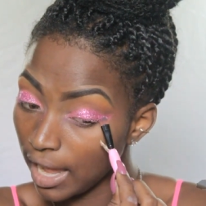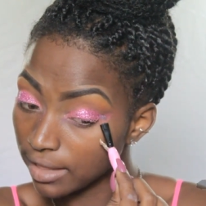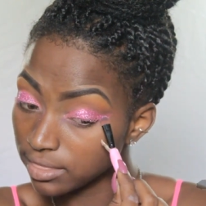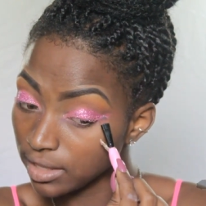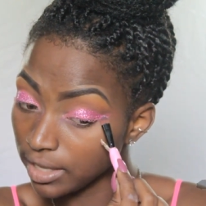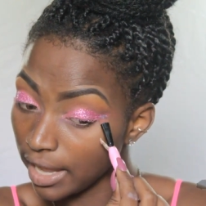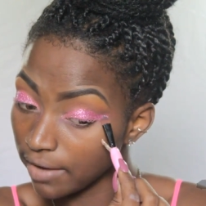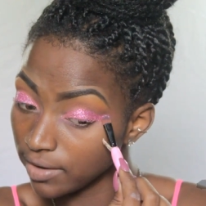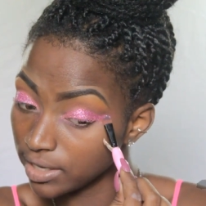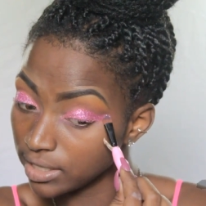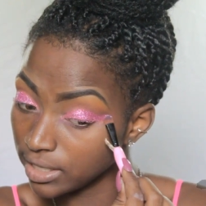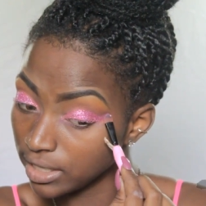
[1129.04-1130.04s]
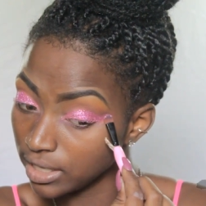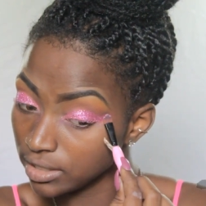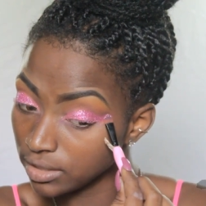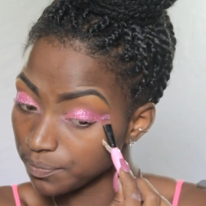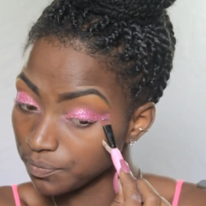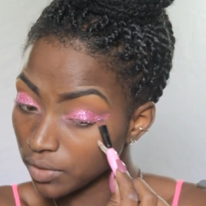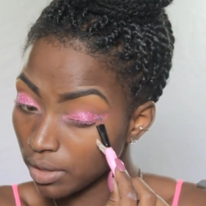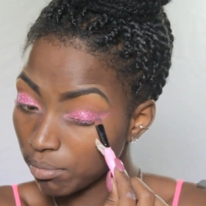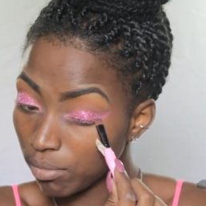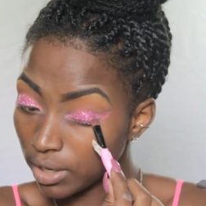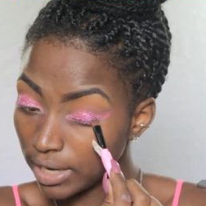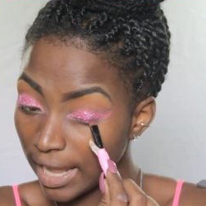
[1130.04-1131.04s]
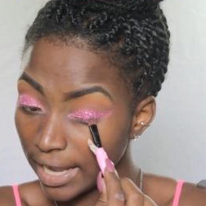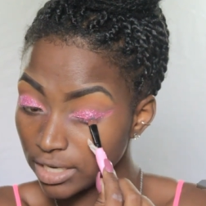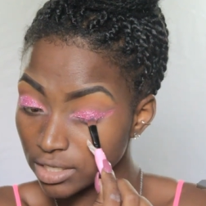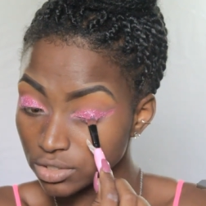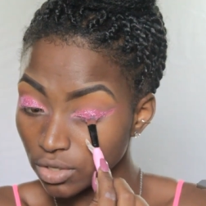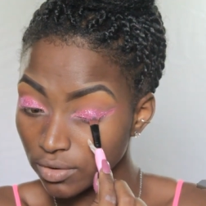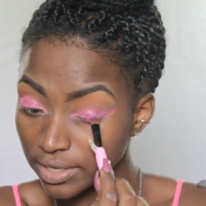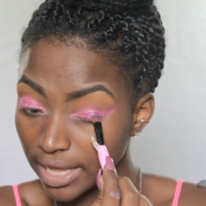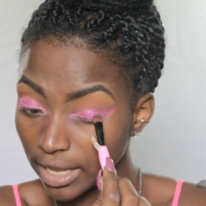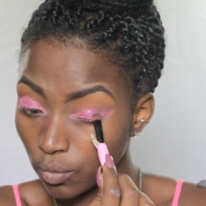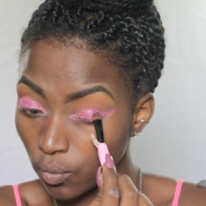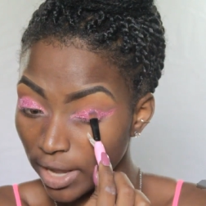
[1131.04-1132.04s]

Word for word: I think I already did it, but I just don't get